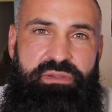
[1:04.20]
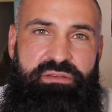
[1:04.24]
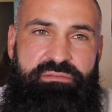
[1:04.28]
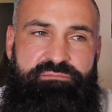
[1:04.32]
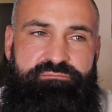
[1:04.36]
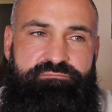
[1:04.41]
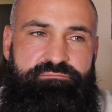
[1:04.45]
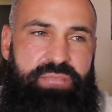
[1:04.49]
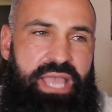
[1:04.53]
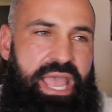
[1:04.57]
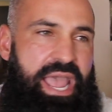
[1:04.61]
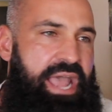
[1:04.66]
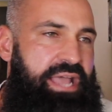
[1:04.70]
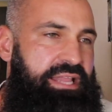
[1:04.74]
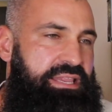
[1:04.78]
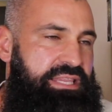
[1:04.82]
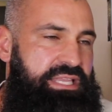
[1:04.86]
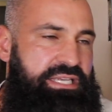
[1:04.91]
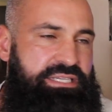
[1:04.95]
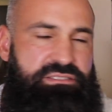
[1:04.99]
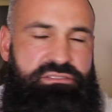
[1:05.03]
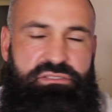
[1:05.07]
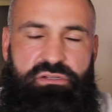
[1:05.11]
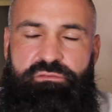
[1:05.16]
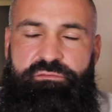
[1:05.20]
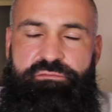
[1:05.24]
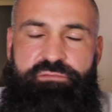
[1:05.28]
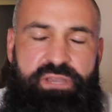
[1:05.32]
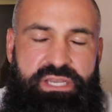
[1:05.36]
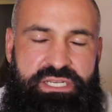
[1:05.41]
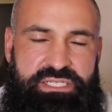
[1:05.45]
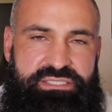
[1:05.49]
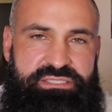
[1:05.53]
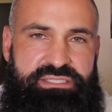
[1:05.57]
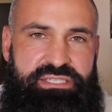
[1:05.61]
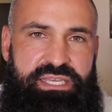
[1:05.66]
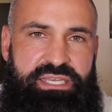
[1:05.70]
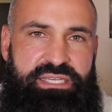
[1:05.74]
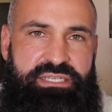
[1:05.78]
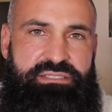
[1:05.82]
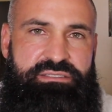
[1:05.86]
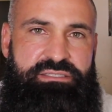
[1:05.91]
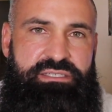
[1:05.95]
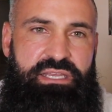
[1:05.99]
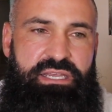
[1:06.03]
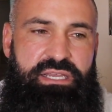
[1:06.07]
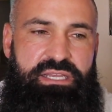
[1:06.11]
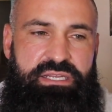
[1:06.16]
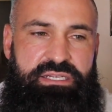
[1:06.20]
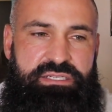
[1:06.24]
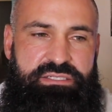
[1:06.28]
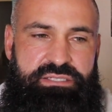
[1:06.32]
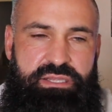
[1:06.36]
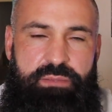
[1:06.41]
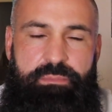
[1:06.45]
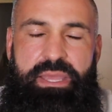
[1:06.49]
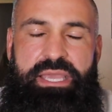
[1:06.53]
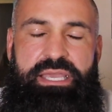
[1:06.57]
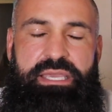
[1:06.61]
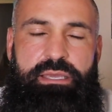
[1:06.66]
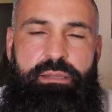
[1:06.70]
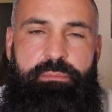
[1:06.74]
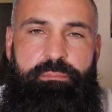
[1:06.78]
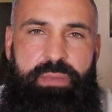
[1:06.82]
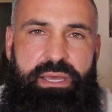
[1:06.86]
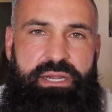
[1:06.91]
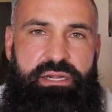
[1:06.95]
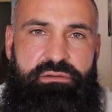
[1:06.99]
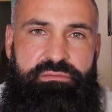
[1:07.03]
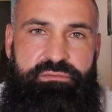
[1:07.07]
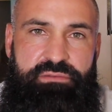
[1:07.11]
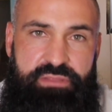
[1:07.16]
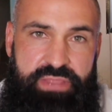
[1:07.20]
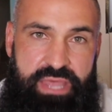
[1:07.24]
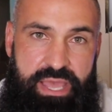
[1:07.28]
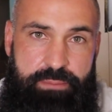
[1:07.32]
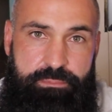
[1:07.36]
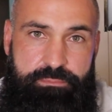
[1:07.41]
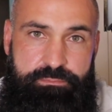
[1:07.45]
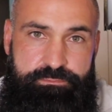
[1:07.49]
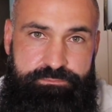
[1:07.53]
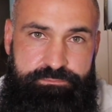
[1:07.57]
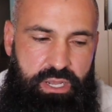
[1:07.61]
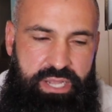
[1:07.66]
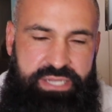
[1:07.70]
to add things or fix things to make it better for them.